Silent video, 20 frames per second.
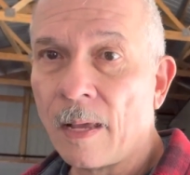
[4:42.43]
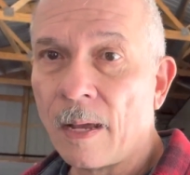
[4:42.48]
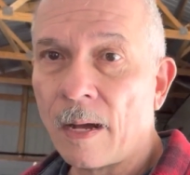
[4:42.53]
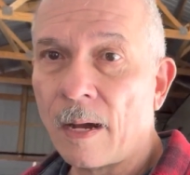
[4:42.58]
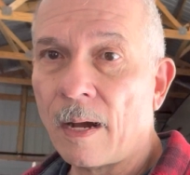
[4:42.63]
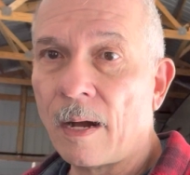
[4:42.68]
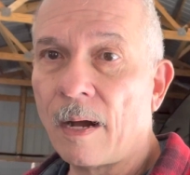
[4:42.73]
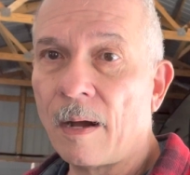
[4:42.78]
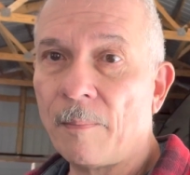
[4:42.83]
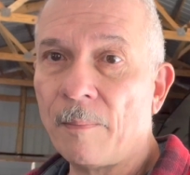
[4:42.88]

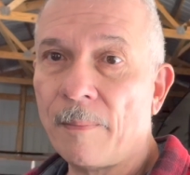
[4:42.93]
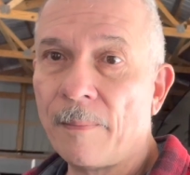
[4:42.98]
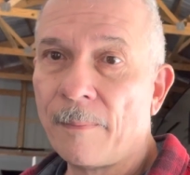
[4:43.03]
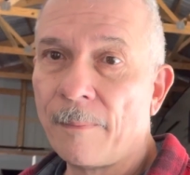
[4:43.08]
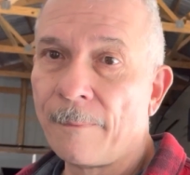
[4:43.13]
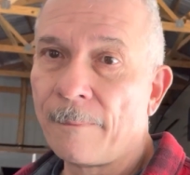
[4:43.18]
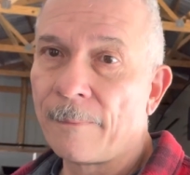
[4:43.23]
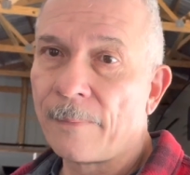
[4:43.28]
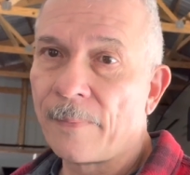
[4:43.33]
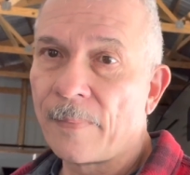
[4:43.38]

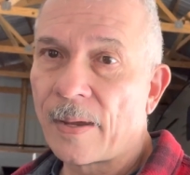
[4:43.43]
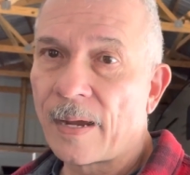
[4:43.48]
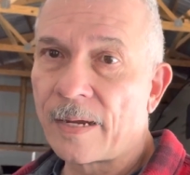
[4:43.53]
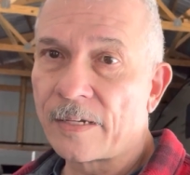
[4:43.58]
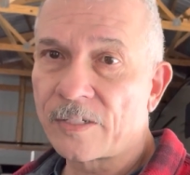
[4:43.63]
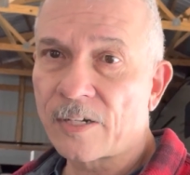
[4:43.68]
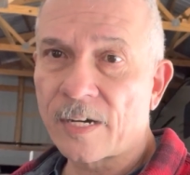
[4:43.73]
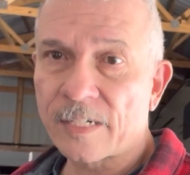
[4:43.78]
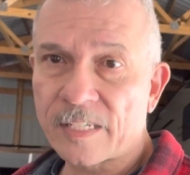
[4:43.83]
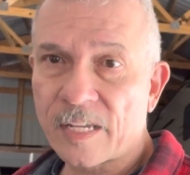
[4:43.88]
I
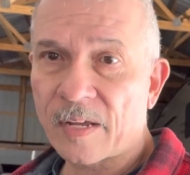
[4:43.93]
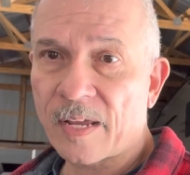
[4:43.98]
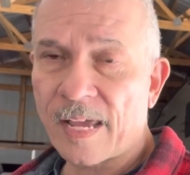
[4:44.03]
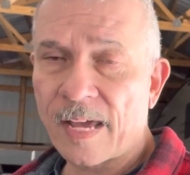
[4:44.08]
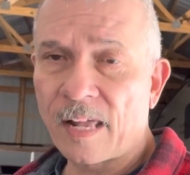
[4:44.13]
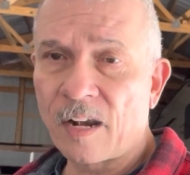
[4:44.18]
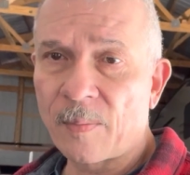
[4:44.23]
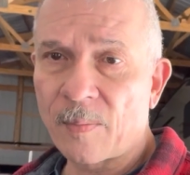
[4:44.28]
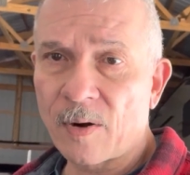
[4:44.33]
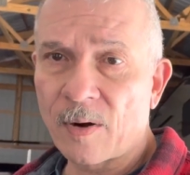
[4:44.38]
talked to
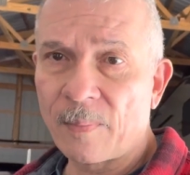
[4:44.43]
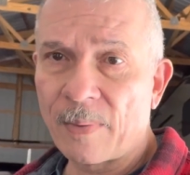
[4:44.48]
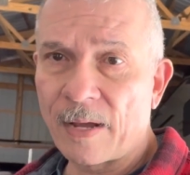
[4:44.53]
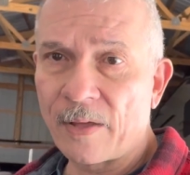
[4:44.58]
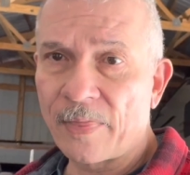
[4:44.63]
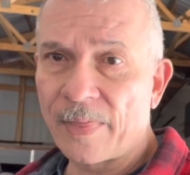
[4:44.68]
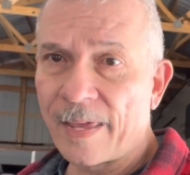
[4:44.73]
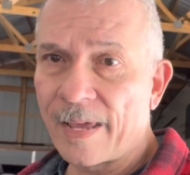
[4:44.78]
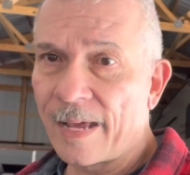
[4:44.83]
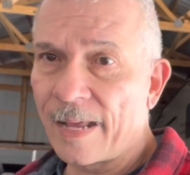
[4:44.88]
Calamer
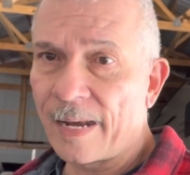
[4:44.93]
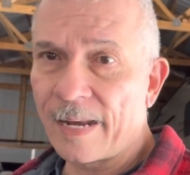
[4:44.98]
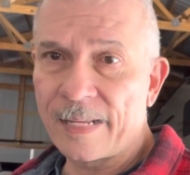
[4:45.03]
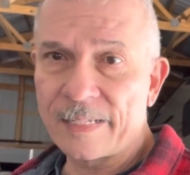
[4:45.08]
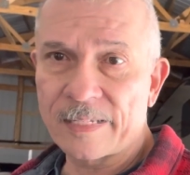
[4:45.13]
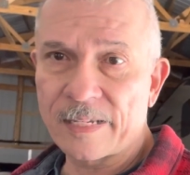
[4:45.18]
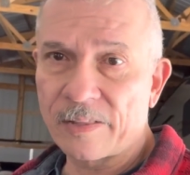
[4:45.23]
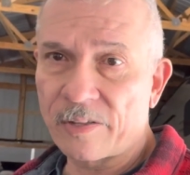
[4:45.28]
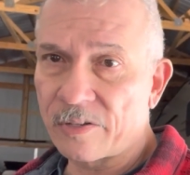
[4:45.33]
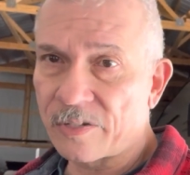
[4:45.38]
about that and he
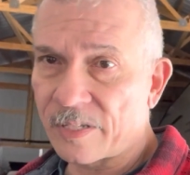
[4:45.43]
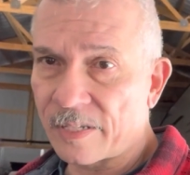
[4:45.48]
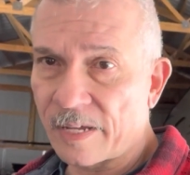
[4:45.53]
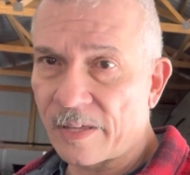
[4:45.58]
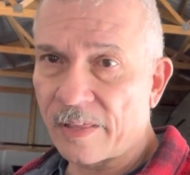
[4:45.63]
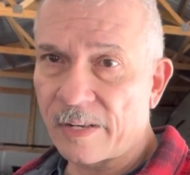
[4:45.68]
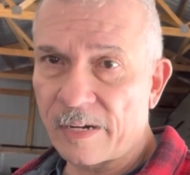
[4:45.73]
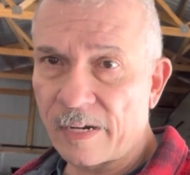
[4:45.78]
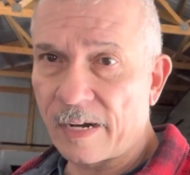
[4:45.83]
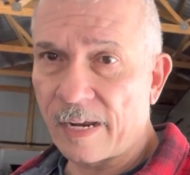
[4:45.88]
said there's
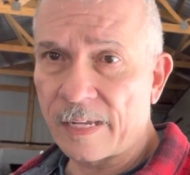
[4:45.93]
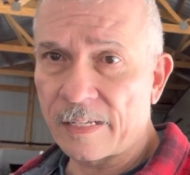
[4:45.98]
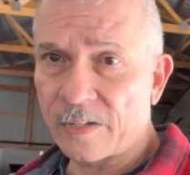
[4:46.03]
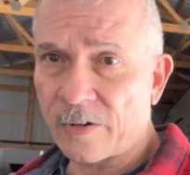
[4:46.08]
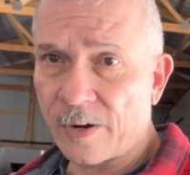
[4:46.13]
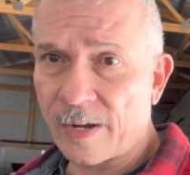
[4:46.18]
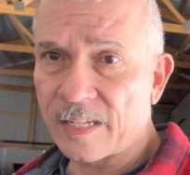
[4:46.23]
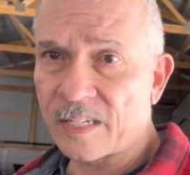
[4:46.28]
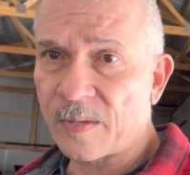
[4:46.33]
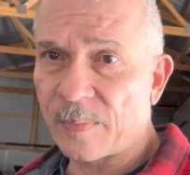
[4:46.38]
nothing in that
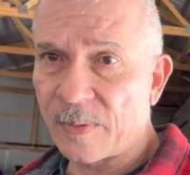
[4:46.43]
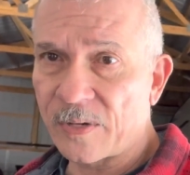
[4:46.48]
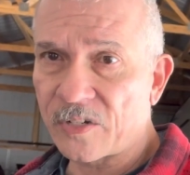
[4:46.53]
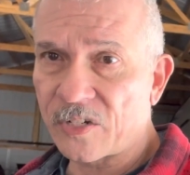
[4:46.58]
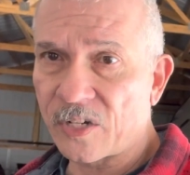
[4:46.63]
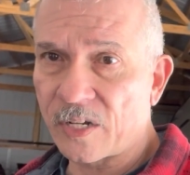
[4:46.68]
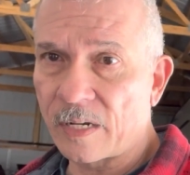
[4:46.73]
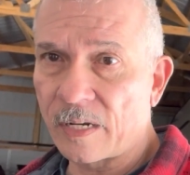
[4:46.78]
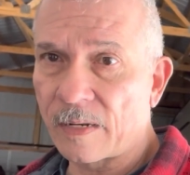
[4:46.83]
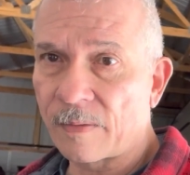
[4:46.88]

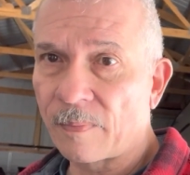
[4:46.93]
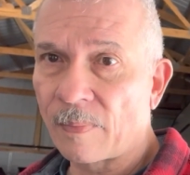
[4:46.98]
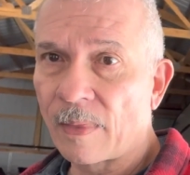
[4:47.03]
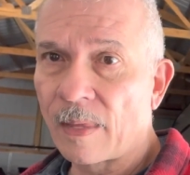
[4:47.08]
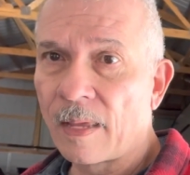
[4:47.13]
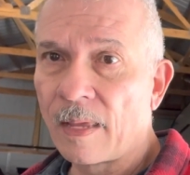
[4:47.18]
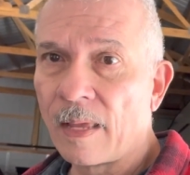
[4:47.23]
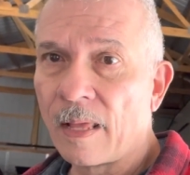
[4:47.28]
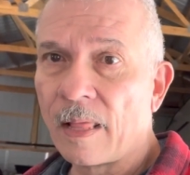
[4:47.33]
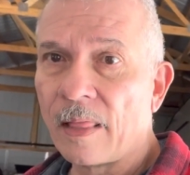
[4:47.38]
transmission
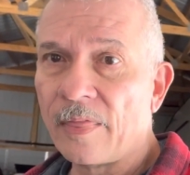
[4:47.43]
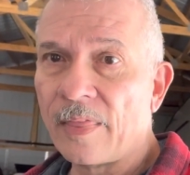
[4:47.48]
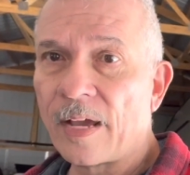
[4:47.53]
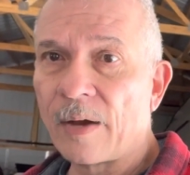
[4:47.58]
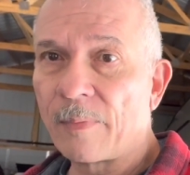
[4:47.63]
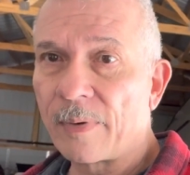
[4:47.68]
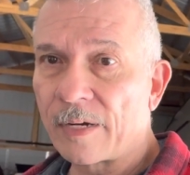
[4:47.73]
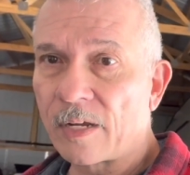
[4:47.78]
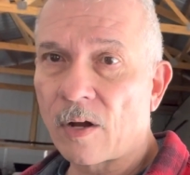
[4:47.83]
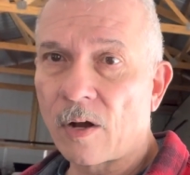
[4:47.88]

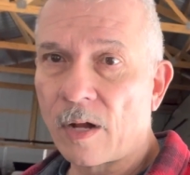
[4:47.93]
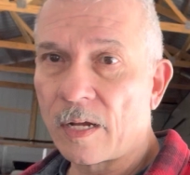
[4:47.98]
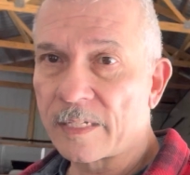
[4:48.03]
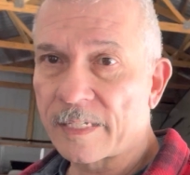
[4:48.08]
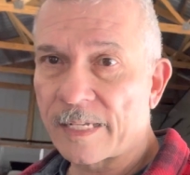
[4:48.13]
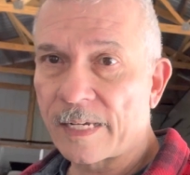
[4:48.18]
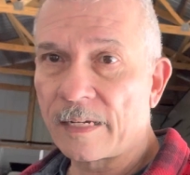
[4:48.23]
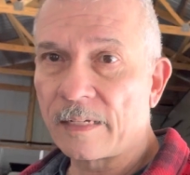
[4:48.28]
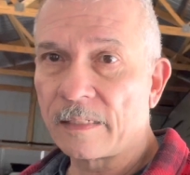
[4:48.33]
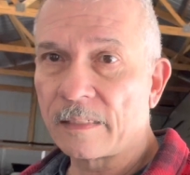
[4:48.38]
that would
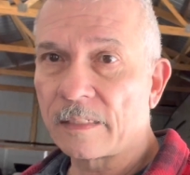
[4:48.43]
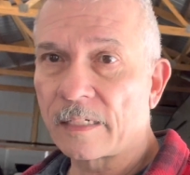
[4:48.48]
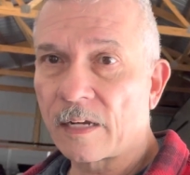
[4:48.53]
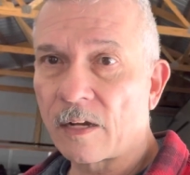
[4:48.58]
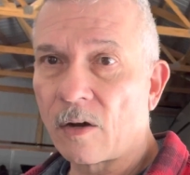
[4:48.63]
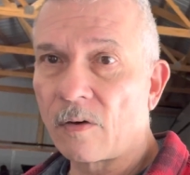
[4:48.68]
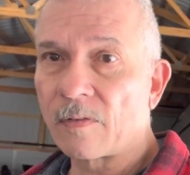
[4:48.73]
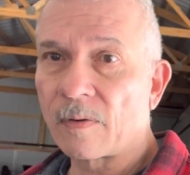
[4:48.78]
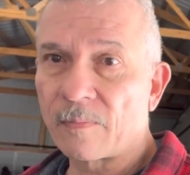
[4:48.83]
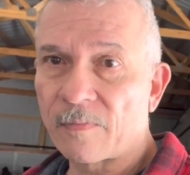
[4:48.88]
cause it to
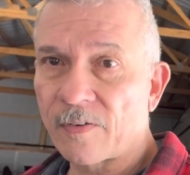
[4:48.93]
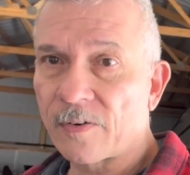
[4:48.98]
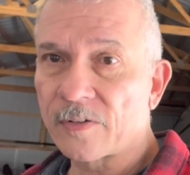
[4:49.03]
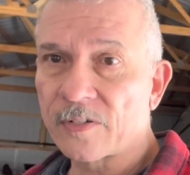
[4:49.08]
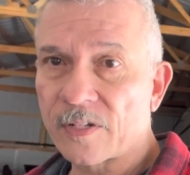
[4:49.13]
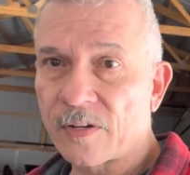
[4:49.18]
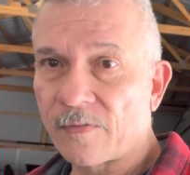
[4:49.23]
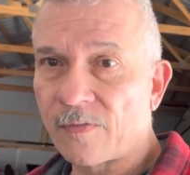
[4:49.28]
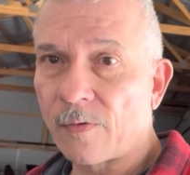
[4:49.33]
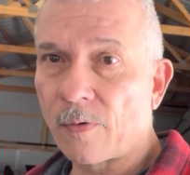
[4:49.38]
go from
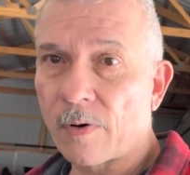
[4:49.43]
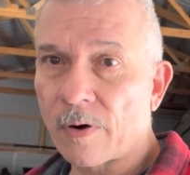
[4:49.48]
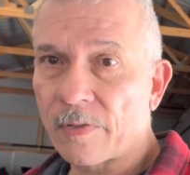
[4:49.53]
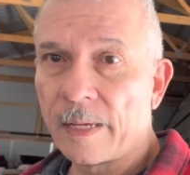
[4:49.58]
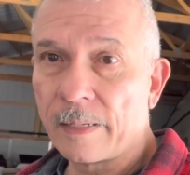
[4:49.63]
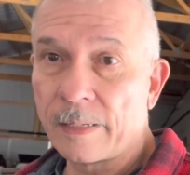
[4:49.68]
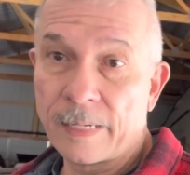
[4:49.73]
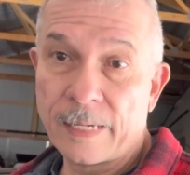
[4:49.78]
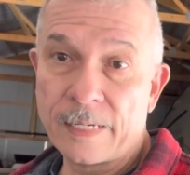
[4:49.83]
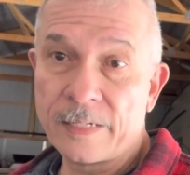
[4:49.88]
first to fourth.
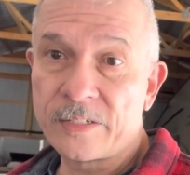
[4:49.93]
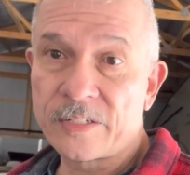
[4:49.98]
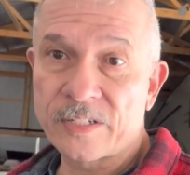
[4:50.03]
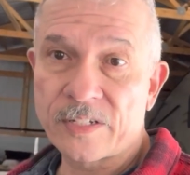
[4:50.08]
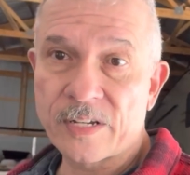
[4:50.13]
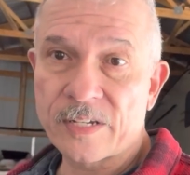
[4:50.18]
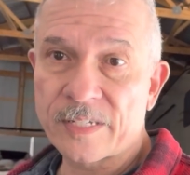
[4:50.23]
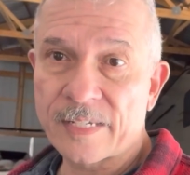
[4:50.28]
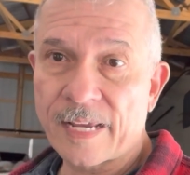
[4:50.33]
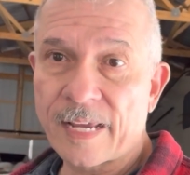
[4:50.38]
He's
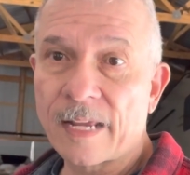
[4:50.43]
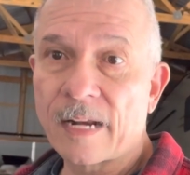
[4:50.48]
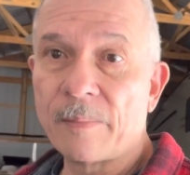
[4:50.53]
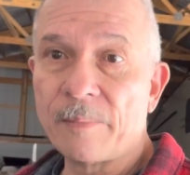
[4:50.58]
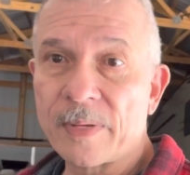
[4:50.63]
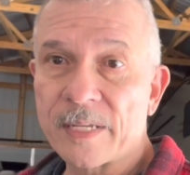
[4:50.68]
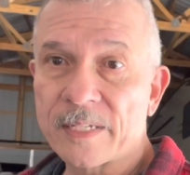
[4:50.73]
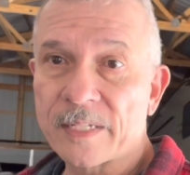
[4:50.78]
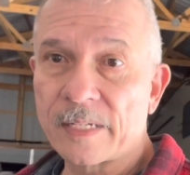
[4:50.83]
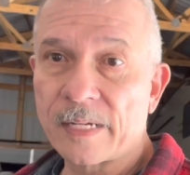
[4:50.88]
just saying I'm
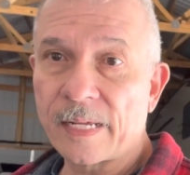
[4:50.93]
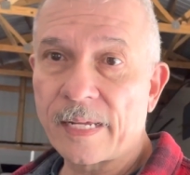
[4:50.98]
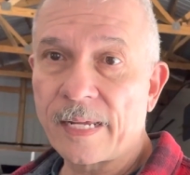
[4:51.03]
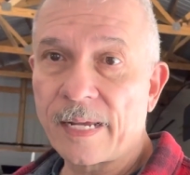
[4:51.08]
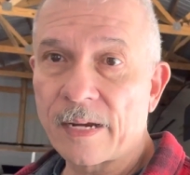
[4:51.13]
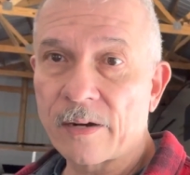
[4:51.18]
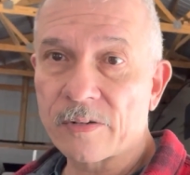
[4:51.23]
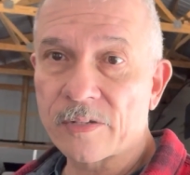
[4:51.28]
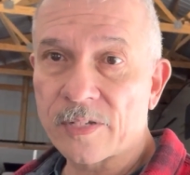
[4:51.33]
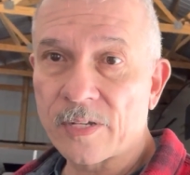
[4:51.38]
missing a
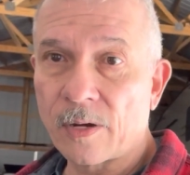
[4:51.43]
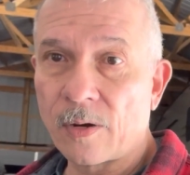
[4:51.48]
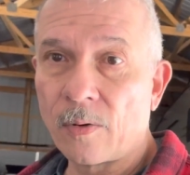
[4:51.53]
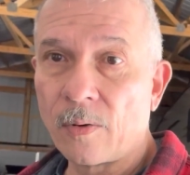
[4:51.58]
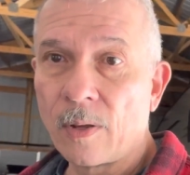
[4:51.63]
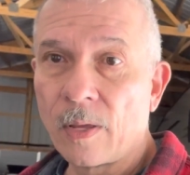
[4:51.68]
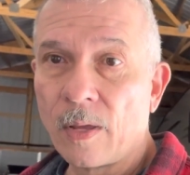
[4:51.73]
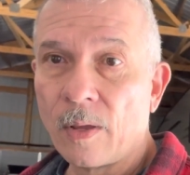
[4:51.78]
gear. So